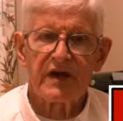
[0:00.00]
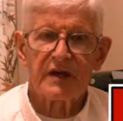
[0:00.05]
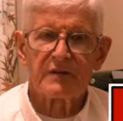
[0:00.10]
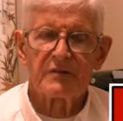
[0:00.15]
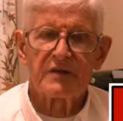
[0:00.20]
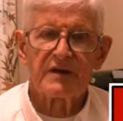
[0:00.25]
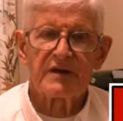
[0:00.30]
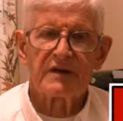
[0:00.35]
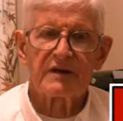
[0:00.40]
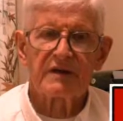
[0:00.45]

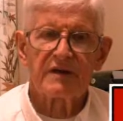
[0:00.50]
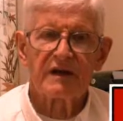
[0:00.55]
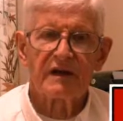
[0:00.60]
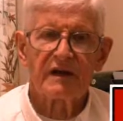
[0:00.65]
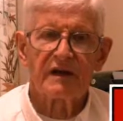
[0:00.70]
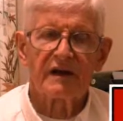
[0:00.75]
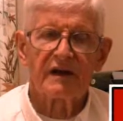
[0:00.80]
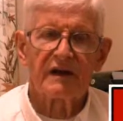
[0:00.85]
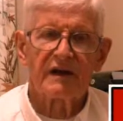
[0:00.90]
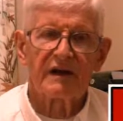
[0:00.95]
that many
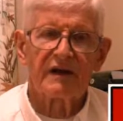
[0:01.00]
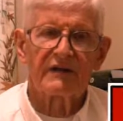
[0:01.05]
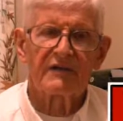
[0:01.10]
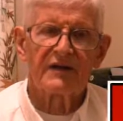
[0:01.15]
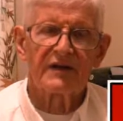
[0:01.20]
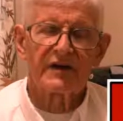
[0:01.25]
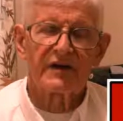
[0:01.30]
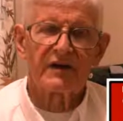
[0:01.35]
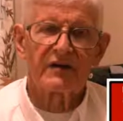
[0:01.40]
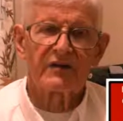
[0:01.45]

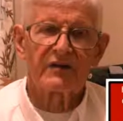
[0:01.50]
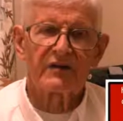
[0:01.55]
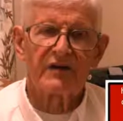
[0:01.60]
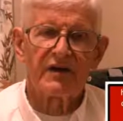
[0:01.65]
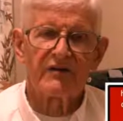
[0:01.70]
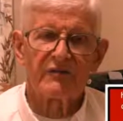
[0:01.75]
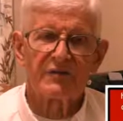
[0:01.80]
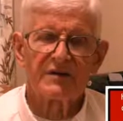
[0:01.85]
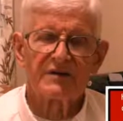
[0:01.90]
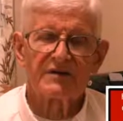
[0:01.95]
that
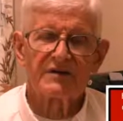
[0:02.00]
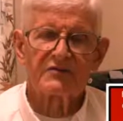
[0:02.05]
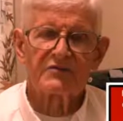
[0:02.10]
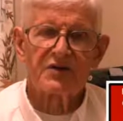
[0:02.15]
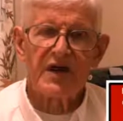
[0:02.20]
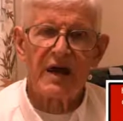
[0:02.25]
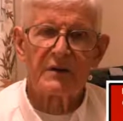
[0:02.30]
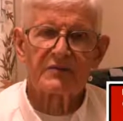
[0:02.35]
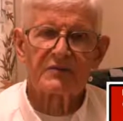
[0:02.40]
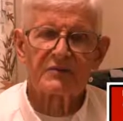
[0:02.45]
have been
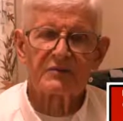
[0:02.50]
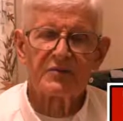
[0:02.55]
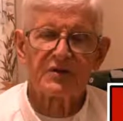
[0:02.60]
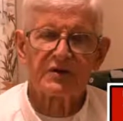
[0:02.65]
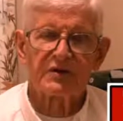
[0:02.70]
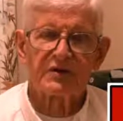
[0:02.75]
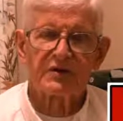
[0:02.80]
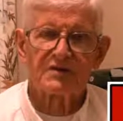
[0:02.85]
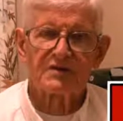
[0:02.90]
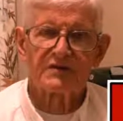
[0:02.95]
dropped
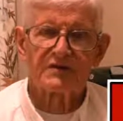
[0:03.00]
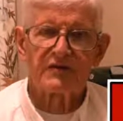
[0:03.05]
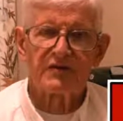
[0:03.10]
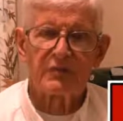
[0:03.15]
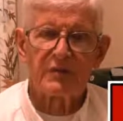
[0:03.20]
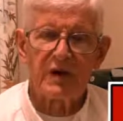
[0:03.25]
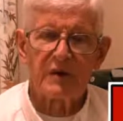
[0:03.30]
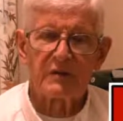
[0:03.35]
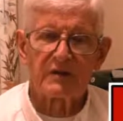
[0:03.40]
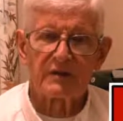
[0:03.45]
because of
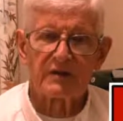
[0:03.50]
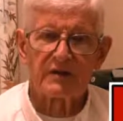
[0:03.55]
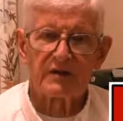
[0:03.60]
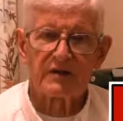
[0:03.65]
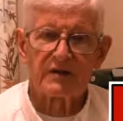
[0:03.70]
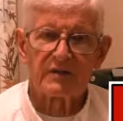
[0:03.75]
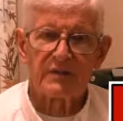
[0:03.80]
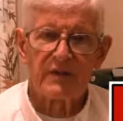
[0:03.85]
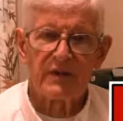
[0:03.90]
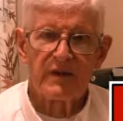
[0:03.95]

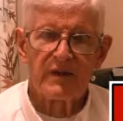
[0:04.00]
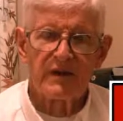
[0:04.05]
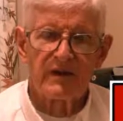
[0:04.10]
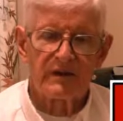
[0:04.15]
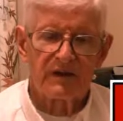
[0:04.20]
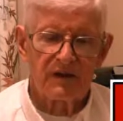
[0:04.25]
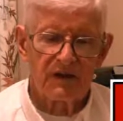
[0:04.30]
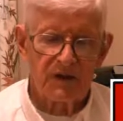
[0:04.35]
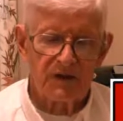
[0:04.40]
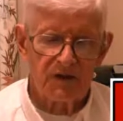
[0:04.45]
Obamacare,
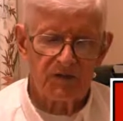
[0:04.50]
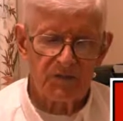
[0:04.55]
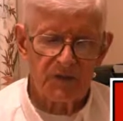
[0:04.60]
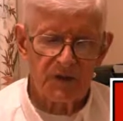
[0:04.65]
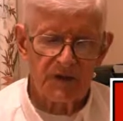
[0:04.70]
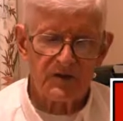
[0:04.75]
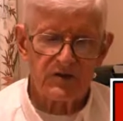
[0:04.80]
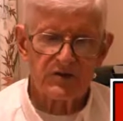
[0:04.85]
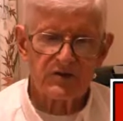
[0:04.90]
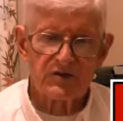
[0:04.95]
have
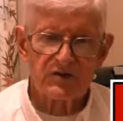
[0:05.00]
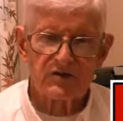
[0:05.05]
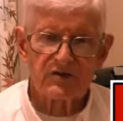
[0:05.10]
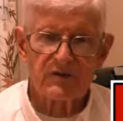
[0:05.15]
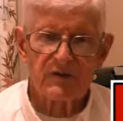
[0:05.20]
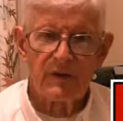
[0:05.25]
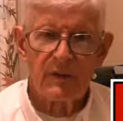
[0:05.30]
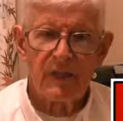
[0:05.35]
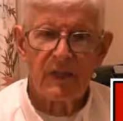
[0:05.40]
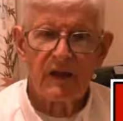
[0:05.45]
been insured.